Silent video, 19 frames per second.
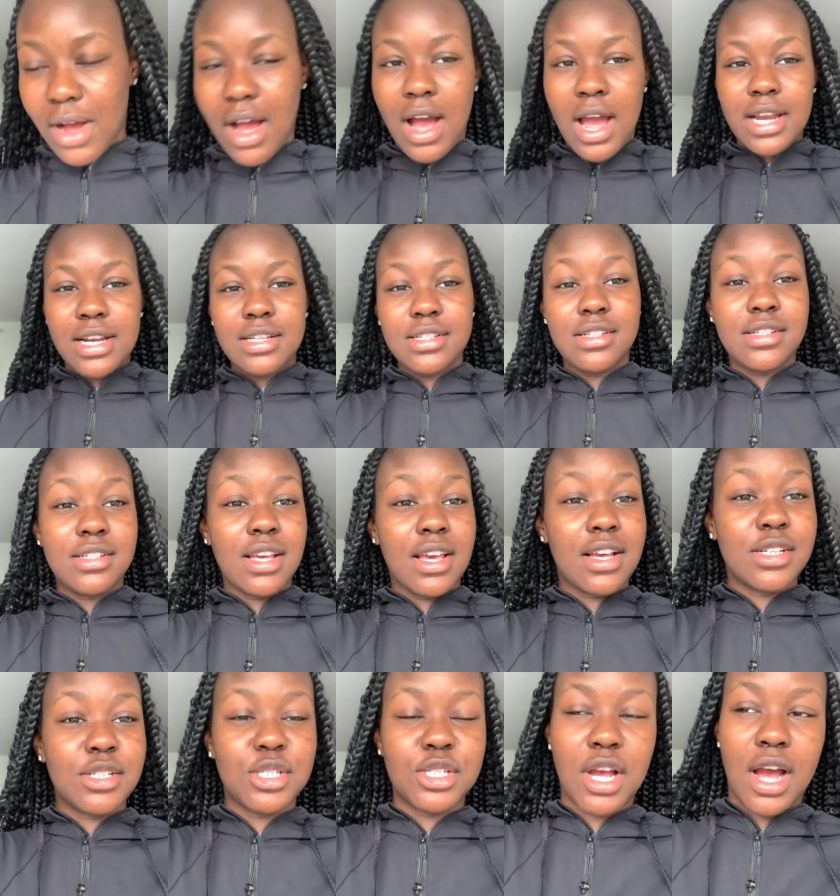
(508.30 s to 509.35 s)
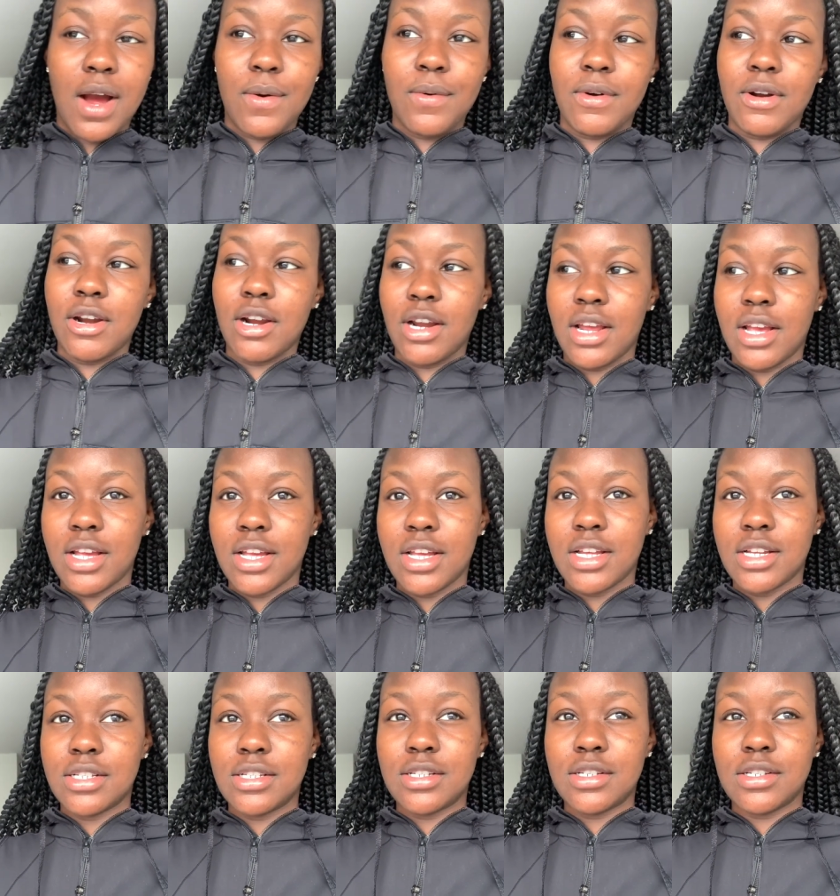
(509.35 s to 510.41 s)
I need to take a shower
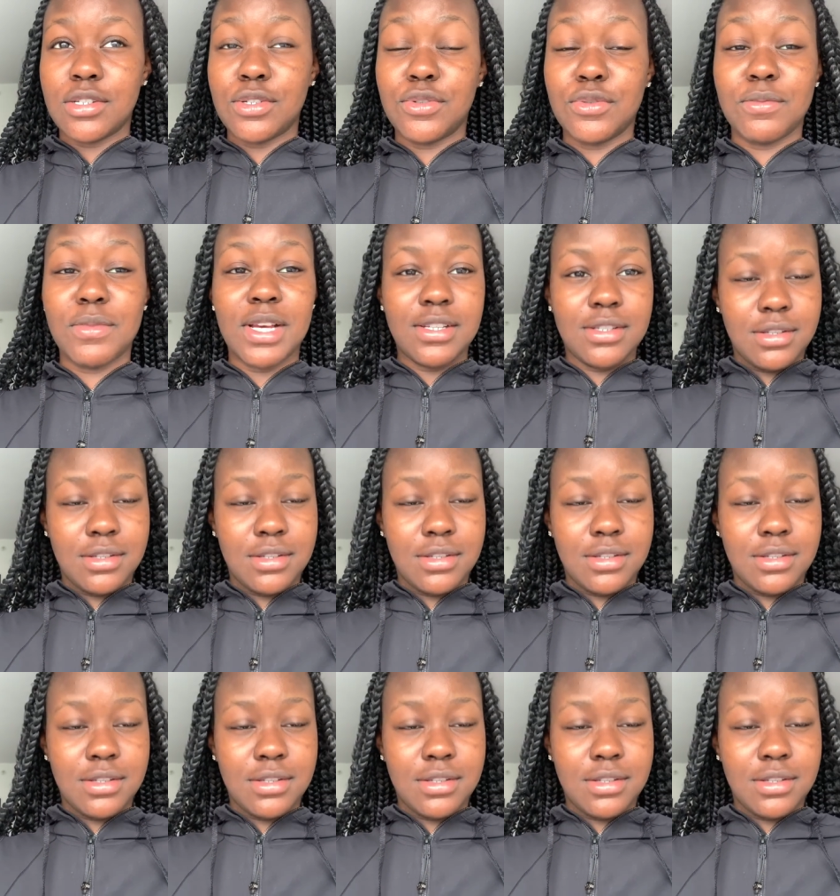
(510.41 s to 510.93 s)
and do my,